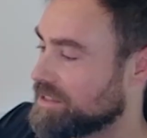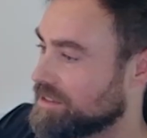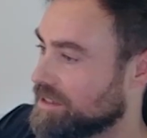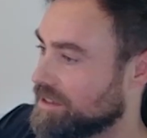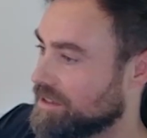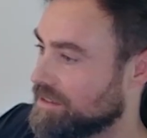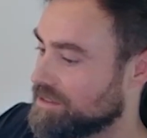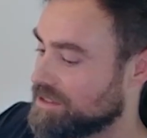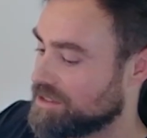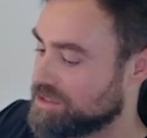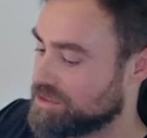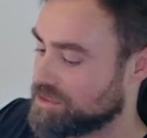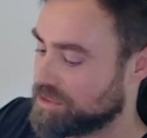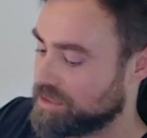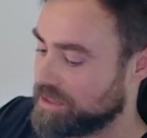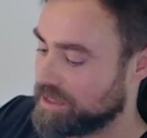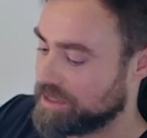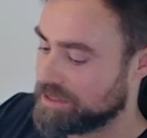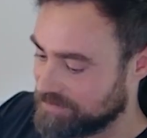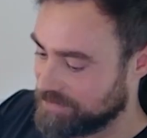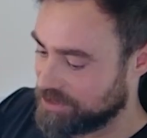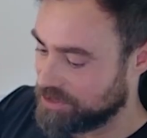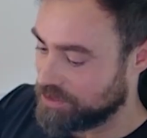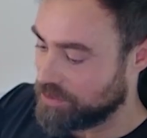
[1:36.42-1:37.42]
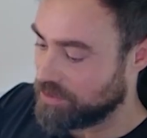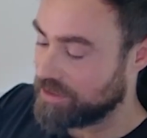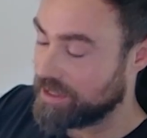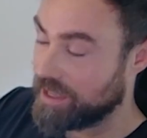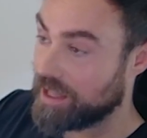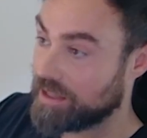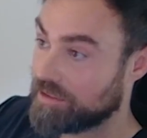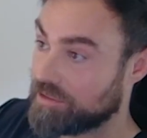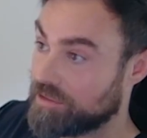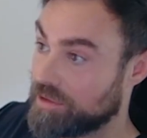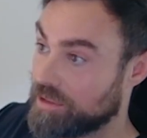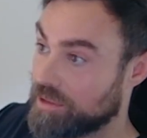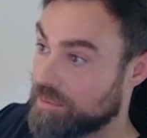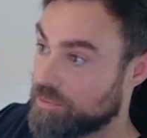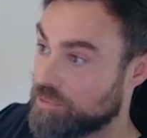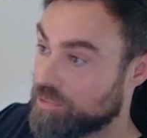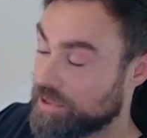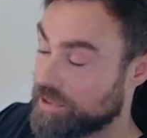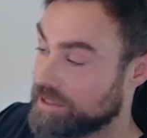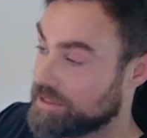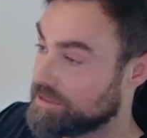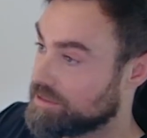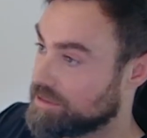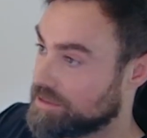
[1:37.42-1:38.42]
tell this story. So the algorithm
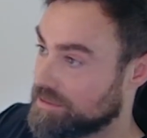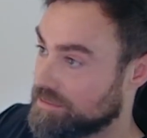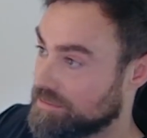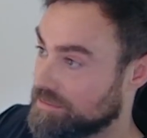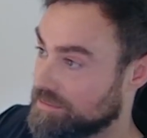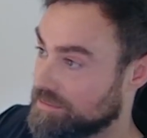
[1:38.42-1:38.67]
went